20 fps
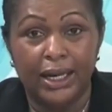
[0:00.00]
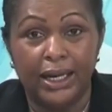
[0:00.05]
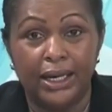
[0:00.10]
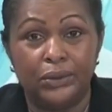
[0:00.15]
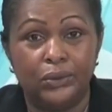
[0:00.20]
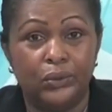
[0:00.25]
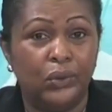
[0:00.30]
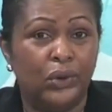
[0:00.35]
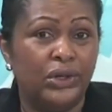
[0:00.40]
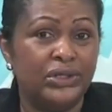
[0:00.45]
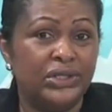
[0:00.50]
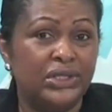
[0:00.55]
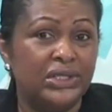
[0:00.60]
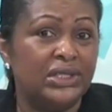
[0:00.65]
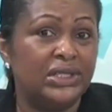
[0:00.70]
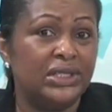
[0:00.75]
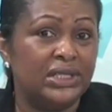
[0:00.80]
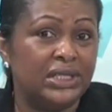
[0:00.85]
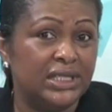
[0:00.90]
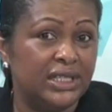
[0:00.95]
And once
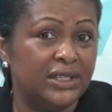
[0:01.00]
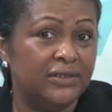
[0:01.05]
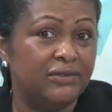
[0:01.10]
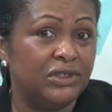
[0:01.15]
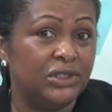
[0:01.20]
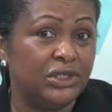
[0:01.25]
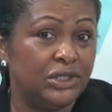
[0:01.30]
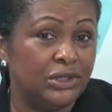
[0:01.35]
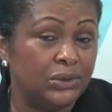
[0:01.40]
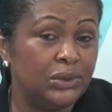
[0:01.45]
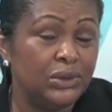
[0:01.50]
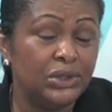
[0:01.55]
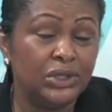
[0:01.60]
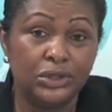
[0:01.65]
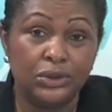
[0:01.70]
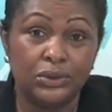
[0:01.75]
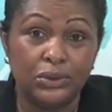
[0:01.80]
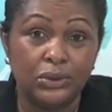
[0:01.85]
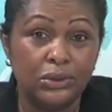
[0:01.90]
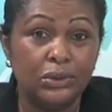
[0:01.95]
it is safe to do
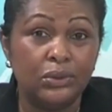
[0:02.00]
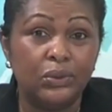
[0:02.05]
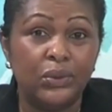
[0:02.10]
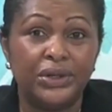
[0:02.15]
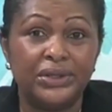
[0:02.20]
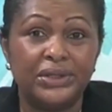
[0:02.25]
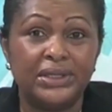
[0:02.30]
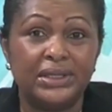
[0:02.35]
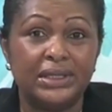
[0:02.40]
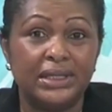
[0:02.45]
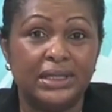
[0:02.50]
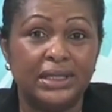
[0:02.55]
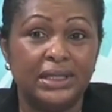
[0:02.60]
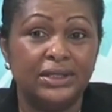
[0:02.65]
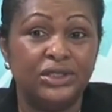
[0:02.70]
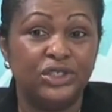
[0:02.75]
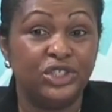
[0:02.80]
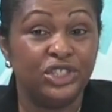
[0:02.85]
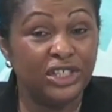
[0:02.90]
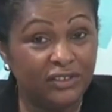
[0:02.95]
so, once
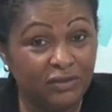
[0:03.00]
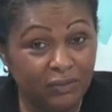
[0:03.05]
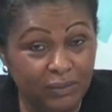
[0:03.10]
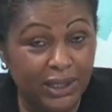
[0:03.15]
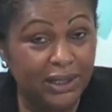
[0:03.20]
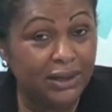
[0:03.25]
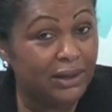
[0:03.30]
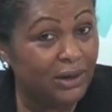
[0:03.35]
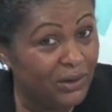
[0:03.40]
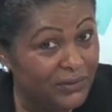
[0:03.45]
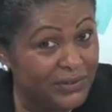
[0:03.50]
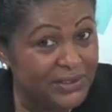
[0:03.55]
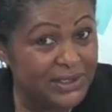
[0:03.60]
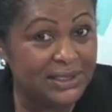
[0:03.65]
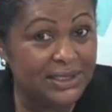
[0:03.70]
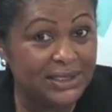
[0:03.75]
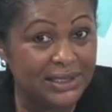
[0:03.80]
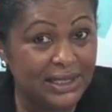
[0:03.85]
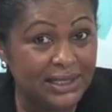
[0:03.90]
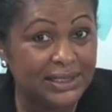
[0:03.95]
the chief medical
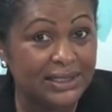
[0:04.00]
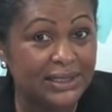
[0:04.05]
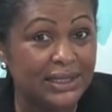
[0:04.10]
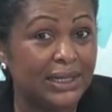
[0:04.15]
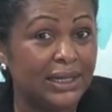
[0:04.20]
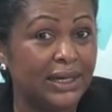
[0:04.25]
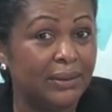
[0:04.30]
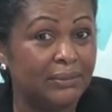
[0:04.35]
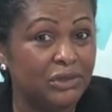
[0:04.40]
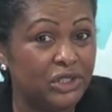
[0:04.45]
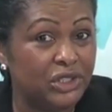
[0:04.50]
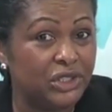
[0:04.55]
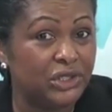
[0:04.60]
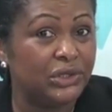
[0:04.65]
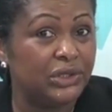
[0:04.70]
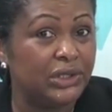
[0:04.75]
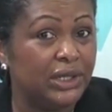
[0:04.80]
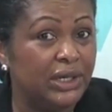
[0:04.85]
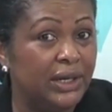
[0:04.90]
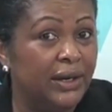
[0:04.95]
officer says that, I am
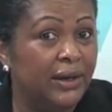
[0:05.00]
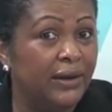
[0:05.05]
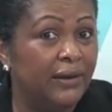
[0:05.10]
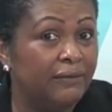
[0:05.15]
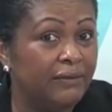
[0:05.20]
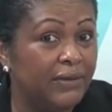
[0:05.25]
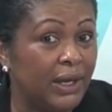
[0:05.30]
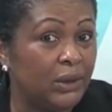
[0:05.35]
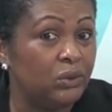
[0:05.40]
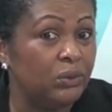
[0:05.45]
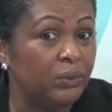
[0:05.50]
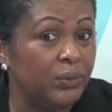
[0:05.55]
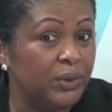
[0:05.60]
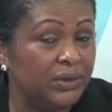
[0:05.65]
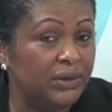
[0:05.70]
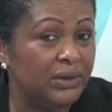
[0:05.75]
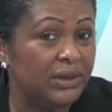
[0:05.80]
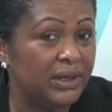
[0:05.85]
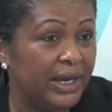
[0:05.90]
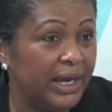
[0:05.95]
sure that would
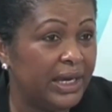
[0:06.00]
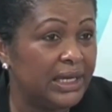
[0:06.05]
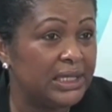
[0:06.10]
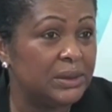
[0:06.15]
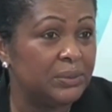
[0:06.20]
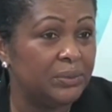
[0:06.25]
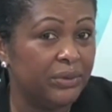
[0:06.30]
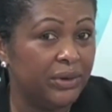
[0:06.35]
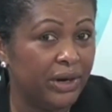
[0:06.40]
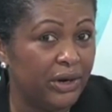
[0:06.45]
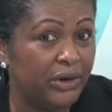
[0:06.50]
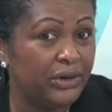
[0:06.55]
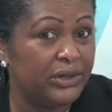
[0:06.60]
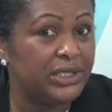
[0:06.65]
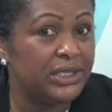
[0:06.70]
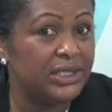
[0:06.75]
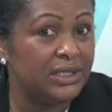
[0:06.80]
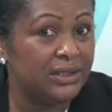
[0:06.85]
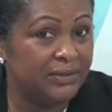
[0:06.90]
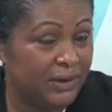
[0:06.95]
be the next
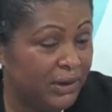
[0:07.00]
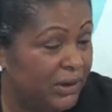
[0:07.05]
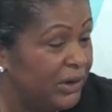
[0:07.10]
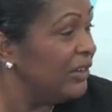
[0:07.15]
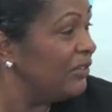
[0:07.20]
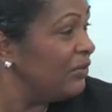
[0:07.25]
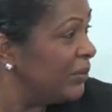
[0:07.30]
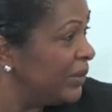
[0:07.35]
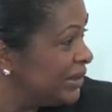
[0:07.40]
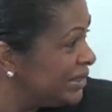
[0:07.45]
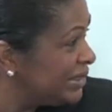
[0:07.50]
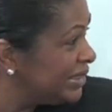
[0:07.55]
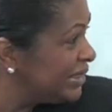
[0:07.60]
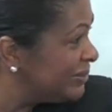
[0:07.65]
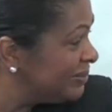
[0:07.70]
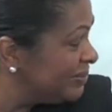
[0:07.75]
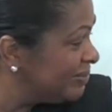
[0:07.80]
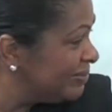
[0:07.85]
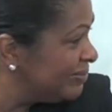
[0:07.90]
priority of our government.